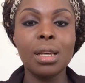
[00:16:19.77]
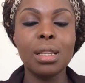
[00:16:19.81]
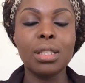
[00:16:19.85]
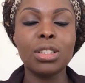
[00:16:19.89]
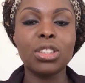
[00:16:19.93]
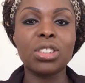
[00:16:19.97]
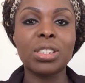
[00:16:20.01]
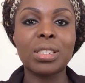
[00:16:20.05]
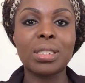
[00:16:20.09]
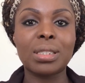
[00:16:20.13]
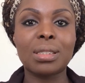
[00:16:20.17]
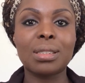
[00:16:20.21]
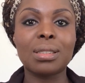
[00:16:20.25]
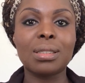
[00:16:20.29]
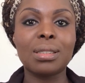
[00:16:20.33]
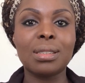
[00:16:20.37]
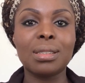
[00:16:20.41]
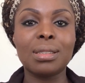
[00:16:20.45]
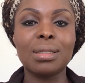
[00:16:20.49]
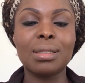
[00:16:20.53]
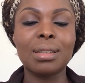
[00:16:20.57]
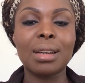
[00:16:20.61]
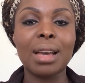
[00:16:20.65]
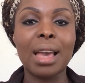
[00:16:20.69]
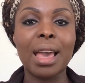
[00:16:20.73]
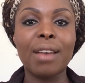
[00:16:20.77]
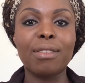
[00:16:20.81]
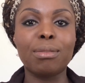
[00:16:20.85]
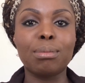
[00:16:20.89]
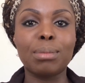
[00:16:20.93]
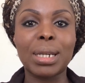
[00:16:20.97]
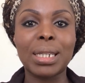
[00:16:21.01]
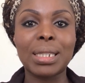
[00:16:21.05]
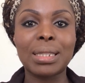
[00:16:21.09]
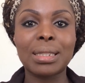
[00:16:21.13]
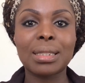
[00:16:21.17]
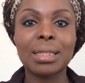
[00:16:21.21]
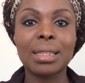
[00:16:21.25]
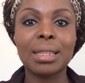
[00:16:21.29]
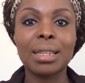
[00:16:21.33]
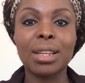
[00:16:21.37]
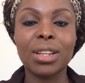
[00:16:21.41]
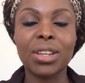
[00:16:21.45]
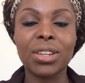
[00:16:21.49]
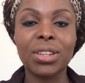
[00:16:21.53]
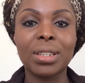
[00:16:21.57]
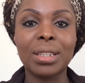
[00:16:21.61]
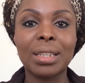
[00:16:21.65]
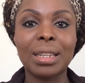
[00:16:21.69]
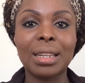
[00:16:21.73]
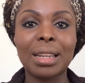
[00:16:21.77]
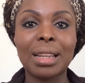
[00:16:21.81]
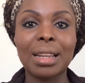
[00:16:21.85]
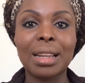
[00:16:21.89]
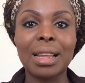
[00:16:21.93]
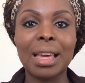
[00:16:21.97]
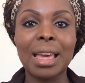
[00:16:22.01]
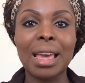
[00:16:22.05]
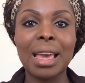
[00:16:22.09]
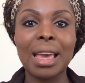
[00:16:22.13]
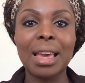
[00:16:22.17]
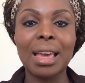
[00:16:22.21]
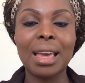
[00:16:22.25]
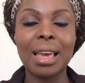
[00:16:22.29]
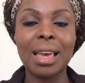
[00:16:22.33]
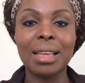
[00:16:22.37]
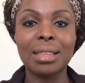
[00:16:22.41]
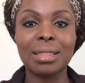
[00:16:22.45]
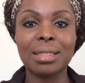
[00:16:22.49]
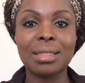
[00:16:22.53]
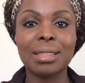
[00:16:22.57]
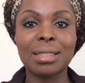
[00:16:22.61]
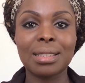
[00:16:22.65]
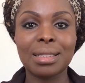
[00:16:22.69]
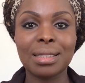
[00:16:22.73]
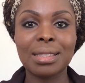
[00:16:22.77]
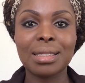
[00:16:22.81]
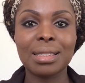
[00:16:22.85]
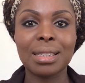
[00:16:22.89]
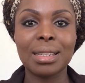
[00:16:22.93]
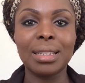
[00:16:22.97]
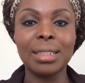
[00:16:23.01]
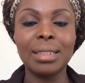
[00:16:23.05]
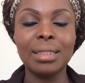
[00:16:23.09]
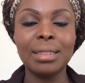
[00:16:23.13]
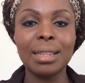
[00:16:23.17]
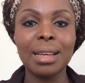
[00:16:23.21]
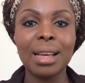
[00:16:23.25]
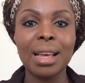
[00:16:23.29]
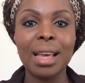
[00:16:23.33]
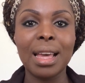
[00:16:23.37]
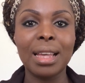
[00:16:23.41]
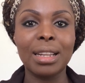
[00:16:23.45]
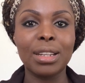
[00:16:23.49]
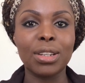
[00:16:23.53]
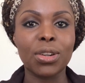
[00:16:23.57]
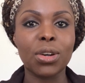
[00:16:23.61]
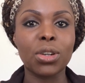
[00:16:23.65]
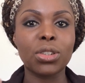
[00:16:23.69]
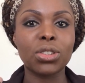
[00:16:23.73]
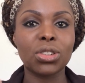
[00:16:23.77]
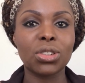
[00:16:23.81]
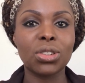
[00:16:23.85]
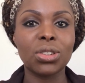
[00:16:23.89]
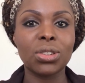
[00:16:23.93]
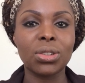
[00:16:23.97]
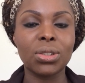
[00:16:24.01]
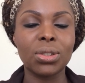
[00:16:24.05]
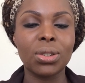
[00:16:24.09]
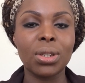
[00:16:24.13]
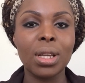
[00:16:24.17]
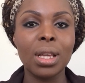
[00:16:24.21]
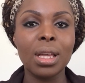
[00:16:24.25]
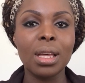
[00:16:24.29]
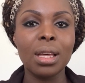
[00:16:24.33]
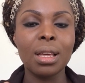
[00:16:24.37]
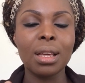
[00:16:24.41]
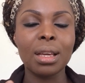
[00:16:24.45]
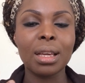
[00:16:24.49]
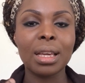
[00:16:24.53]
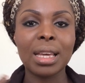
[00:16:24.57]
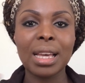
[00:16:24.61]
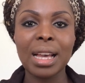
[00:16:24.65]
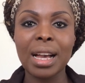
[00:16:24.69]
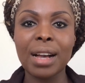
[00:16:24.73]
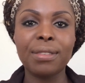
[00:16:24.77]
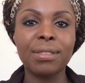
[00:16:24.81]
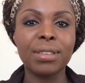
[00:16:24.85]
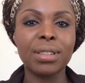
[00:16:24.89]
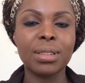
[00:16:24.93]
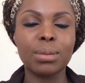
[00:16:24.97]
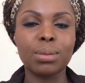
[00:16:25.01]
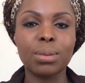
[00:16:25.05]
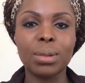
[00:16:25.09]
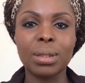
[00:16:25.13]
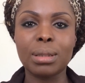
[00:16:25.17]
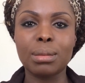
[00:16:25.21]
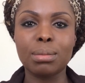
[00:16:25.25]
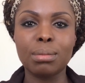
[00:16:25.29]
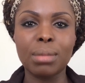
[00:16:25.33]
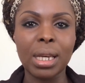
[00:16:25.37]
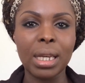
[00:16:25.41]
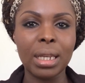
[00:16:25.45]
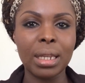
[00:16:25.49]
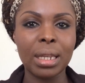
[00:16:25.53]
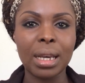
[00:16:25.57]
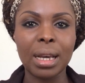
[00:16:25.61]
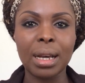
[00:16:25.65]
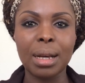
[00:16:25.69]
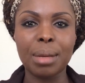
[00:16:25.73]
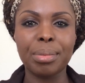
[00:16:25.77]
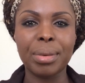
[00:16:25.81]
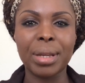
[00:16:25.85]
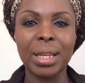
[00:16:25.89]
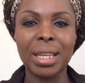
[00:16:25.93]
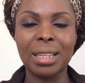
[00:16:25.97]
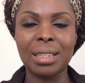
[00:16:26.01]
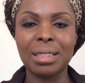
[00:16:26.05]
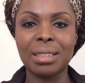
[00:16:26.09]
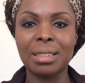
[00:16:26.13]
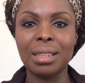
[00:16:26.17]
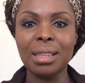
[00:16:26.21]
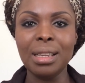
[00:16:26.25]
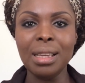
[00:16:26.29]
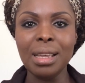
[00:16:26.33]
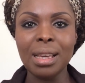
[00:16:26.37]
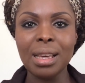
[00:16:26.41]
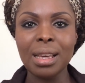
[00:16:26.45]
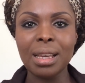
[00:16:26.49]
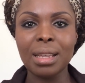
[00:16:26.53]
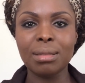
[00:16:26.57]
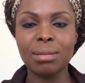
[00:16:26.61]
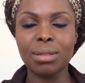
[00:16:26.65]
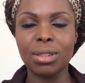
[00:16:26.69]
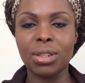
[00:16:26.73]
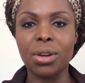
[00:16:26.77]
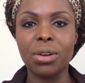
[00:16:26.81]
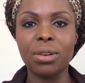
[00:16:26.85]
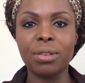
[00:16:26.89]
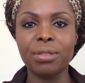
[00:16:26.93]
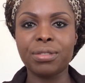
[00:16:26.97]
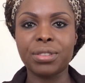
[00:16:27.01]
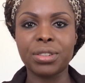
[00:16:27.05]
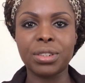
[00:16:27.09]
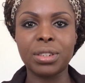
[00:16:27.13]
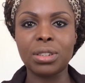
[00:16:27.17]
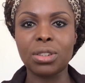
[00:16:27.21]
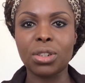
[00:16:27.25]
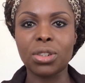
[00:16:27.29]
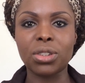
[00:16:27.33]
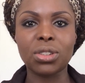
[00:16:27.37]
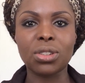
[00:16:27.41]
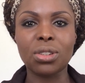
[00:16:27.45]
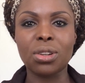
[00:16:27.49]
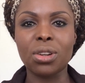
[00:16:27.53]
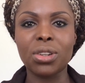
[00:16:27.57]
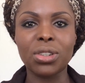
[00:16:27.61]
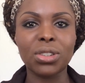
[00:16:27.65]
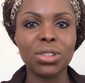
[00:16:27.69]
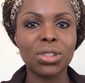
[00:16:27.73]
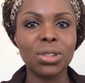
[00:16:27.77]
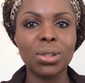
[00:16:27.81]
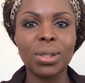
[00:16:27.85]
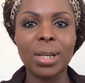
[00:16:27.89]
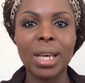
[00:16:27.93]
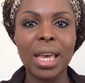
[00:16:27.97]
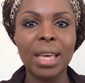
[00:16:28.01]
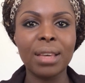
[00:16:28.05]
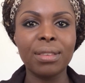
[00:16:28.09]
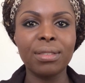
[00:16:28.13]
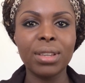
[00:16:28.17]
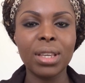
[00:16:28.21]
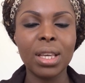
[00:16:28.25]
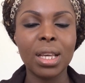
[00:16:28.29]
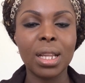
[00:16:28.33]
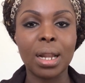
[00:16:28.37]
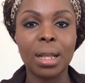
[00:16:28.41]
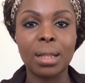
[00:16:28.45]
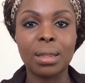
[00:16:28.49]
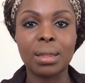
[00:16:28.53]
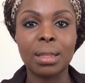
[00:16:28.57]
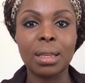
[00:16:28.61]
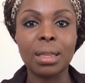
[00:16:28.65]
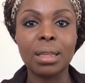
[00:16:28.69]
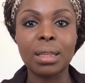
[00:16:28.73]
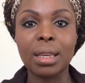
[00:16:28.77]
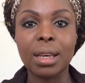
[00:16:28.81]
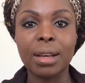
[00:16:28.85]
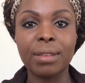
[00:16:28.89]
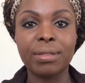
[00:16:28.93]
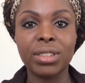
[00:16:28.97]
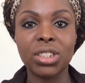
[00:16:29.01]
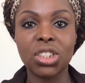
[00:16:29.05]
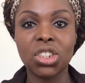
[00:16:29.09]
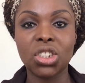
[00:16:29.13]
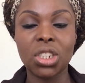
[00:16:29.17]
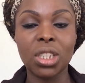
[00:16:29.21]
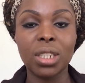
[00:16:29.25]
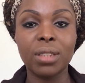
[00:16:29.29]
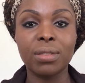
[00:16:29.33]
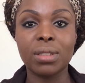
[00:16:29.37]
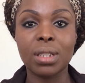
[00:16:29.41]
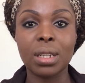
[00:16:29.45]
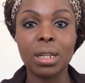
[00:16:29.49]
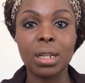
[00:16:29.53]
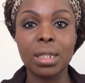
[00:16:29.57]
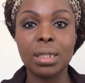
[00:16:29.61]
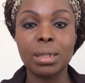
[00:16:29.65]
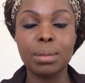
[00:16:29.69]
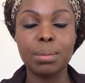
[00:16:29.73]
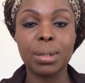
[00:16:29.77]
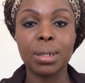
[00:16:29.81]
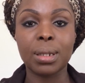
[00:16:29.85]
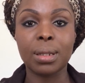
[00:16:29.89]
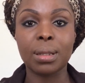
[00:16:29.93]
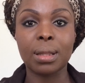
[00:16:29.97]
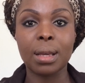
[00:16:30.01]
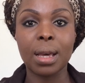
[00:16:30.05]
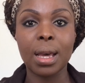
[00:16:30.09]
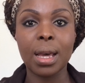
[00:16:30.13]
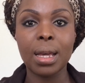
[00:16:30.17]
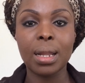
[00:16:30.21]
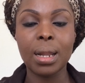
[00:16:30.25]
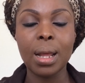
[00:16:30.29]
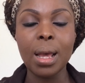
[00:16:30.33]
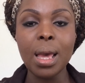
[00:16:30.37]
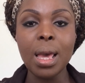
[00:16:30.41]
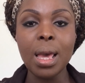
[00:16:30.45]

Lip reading: to still have my skin looking as skin and not to cover it with makeup, and for it not to look too heavy. And I think I've achieved a little bit of that.